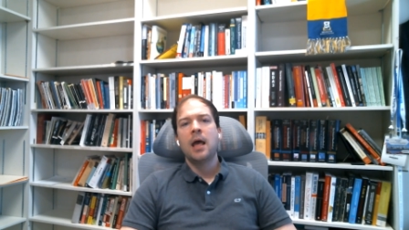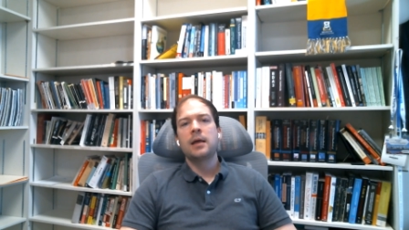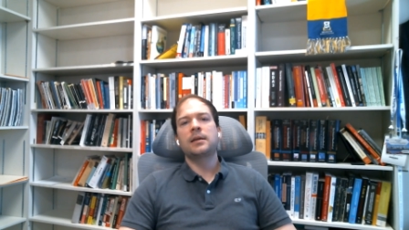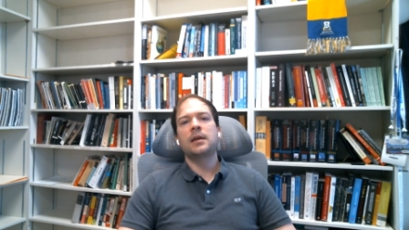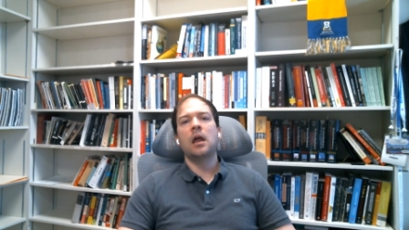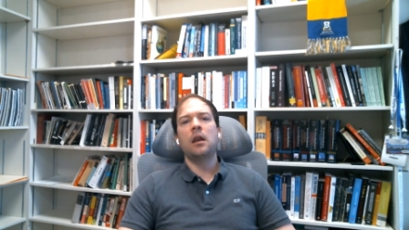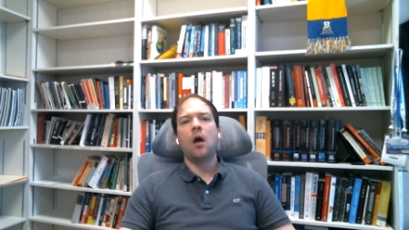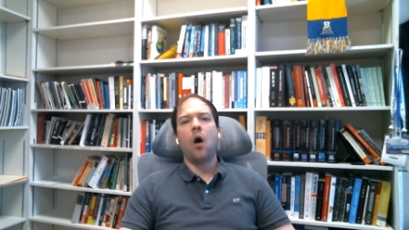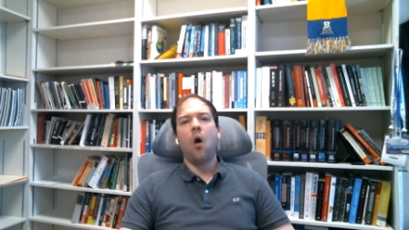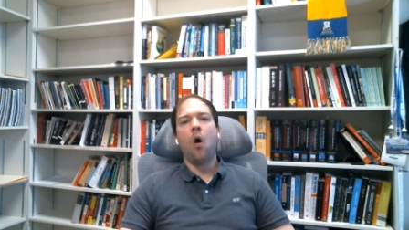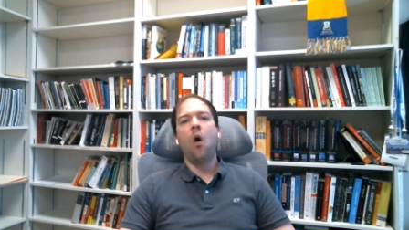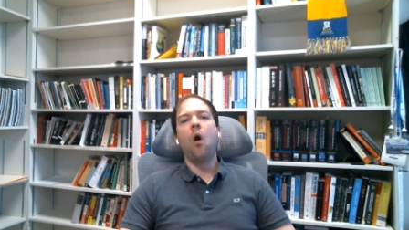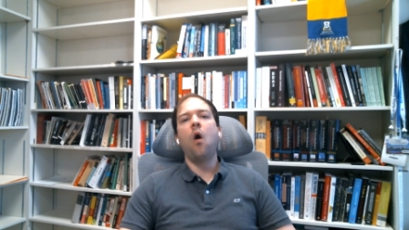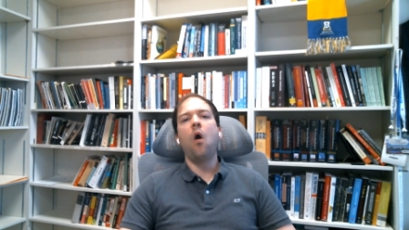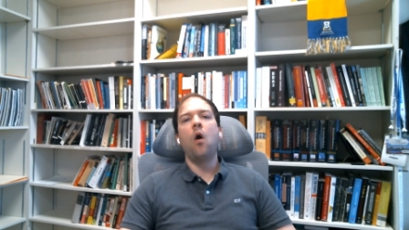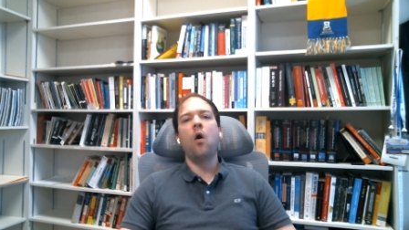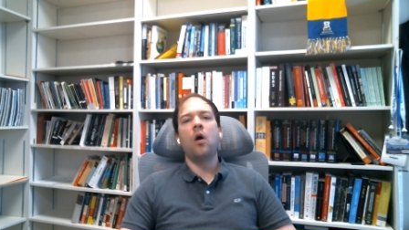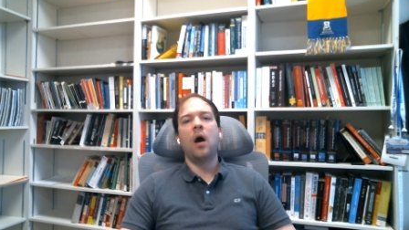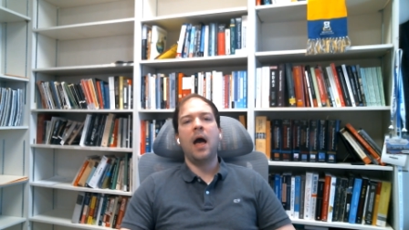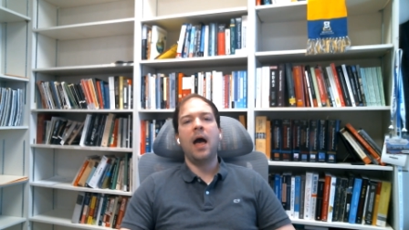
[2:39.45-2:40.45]
can
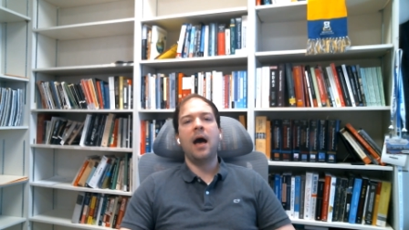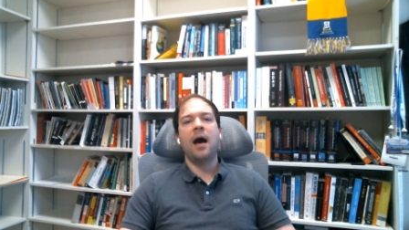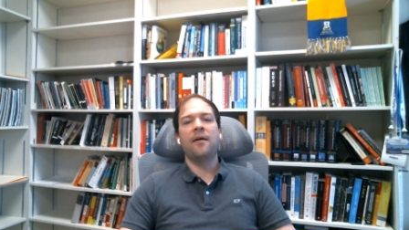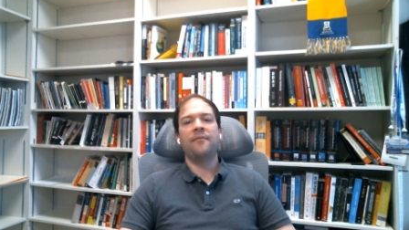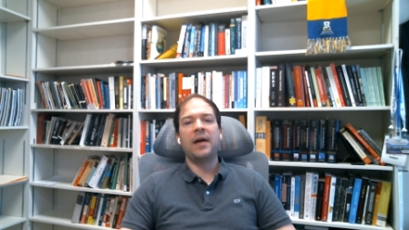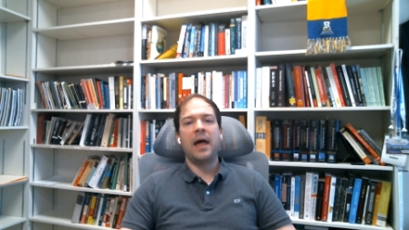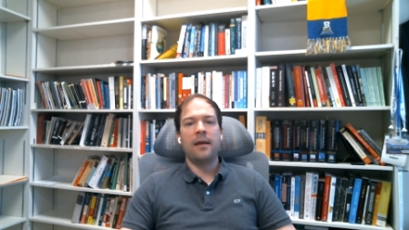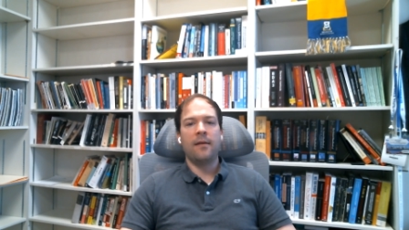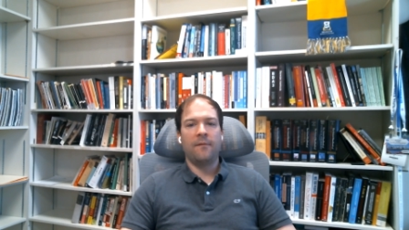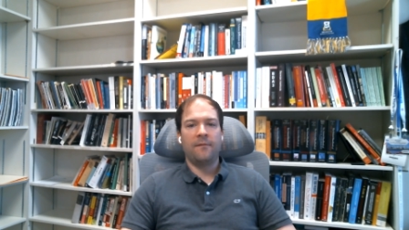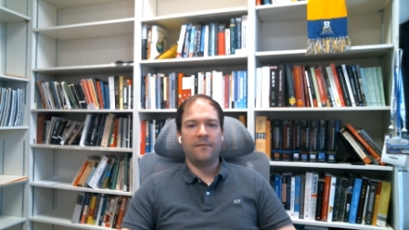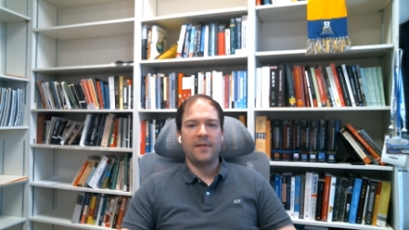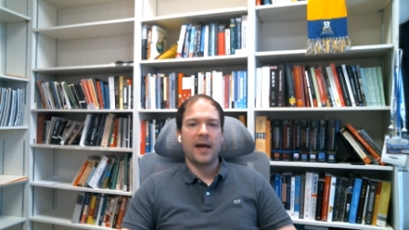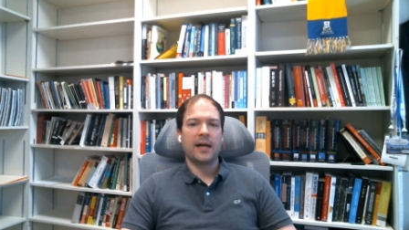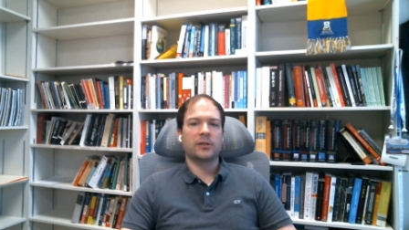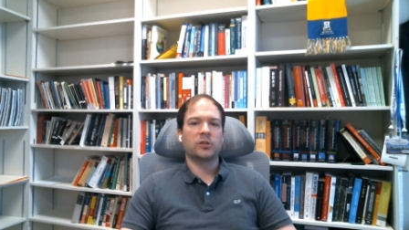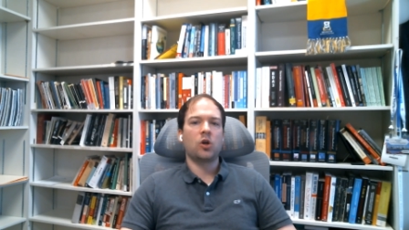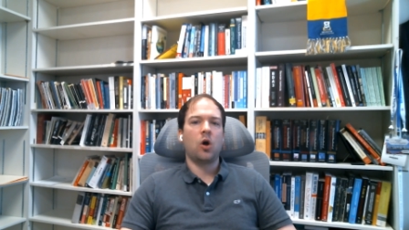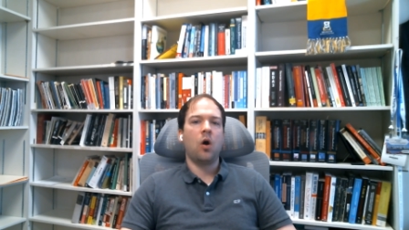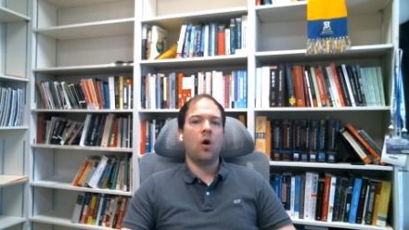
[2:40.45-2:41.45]
all have an
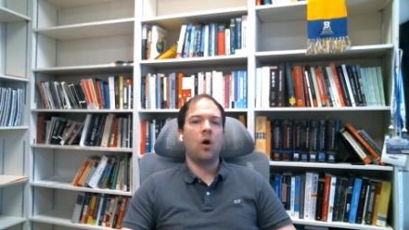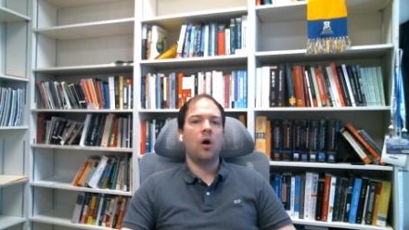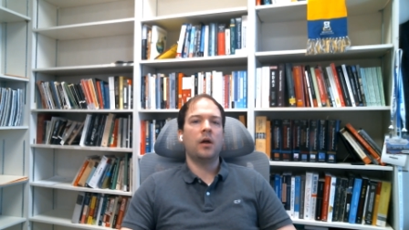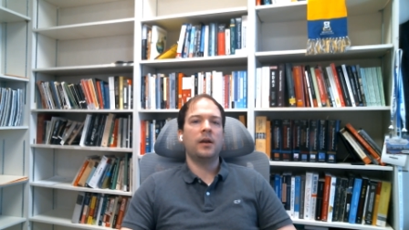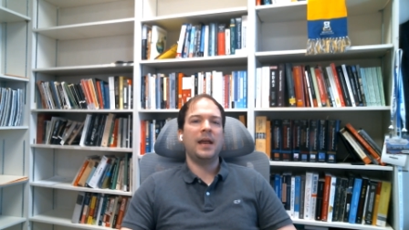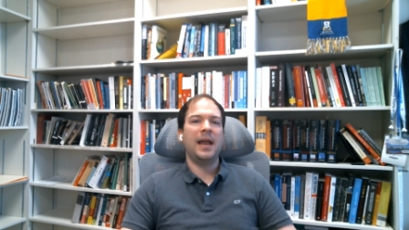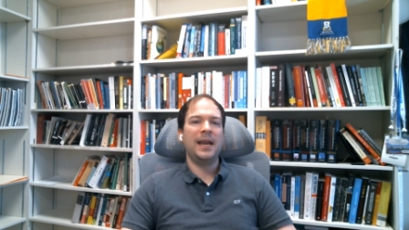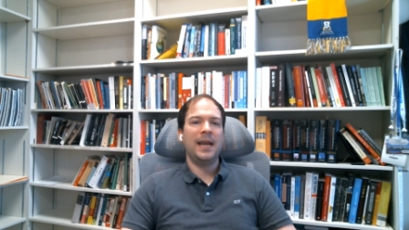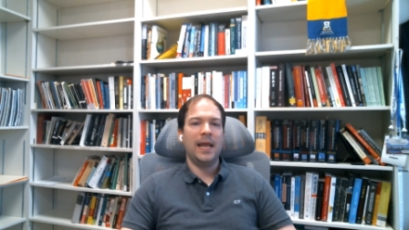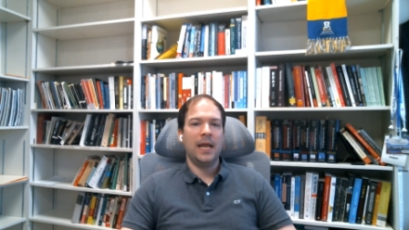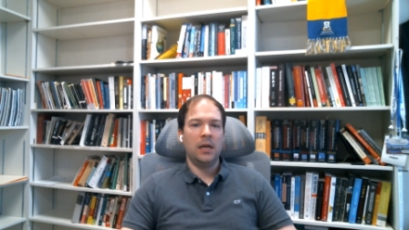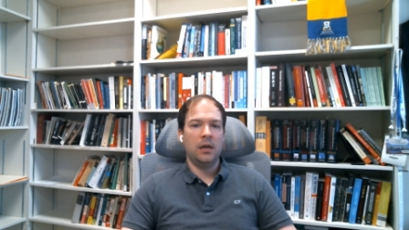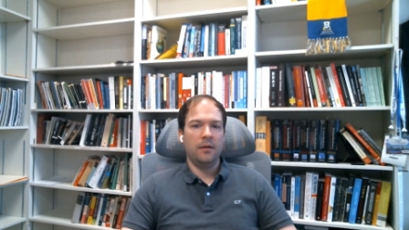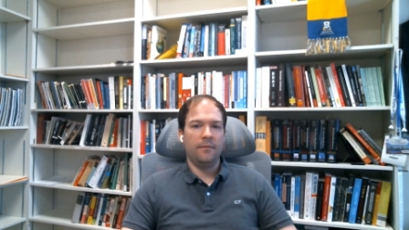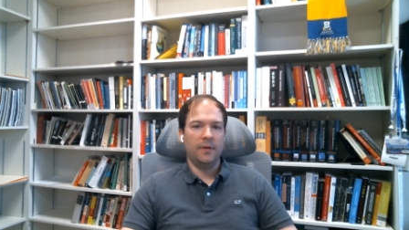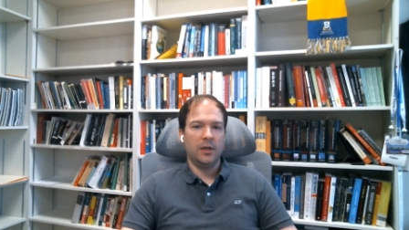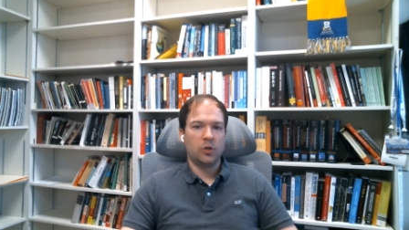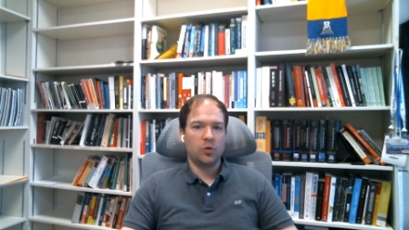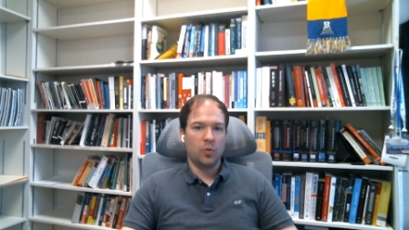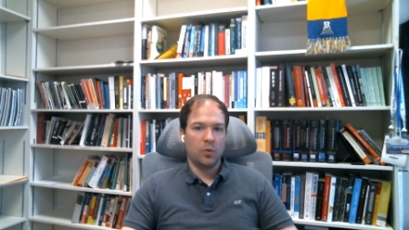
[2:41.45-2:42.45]
effect on an
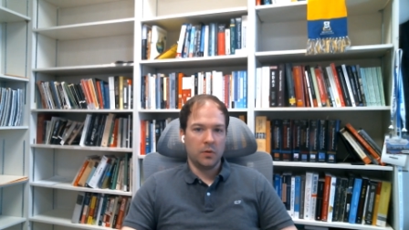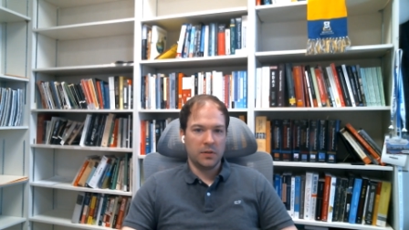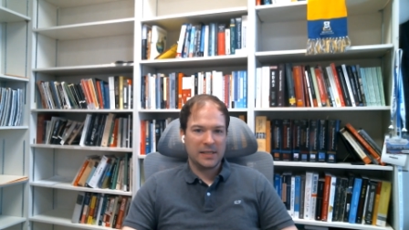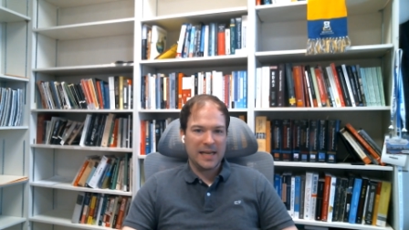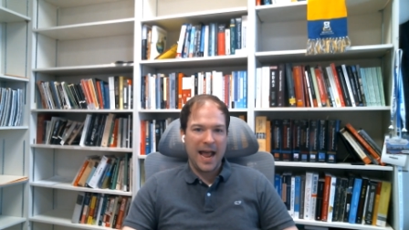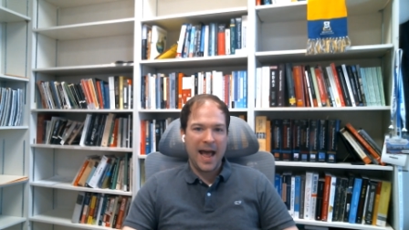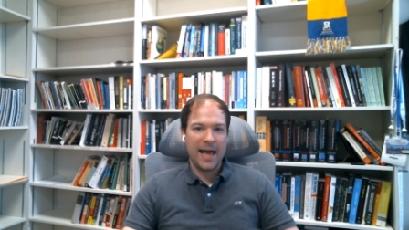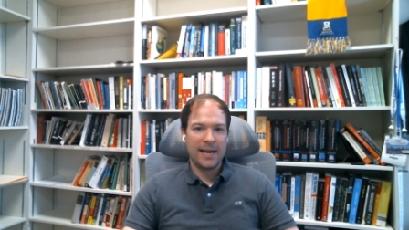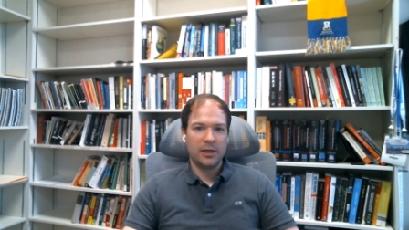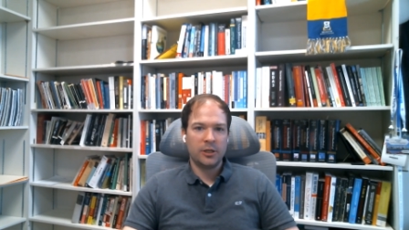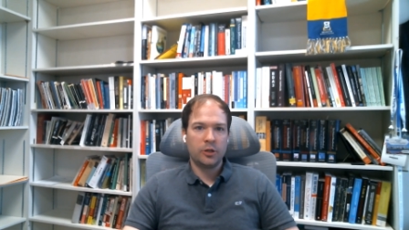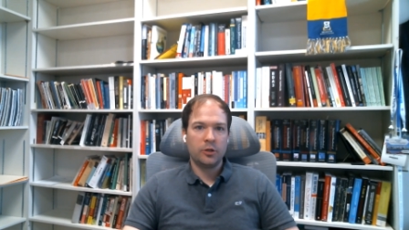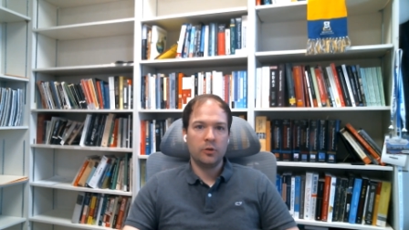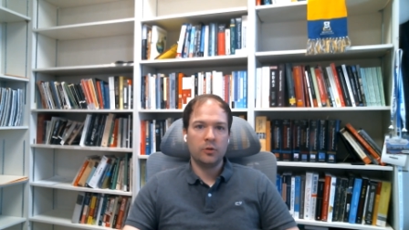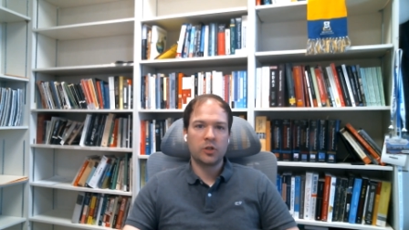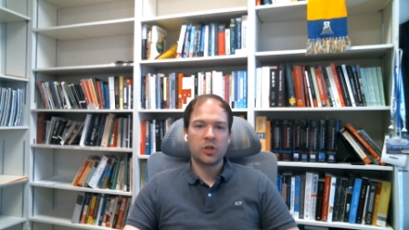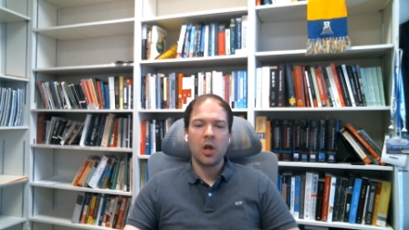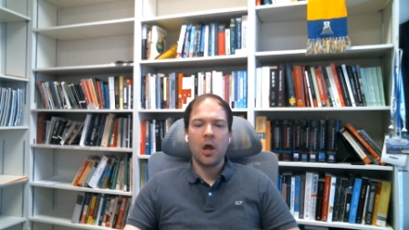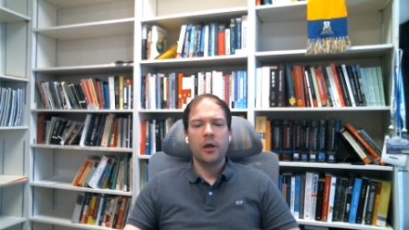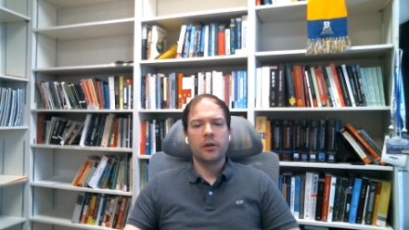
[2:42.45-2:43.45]
individual's
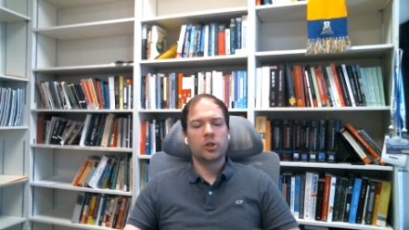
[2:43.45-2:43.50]
attitudes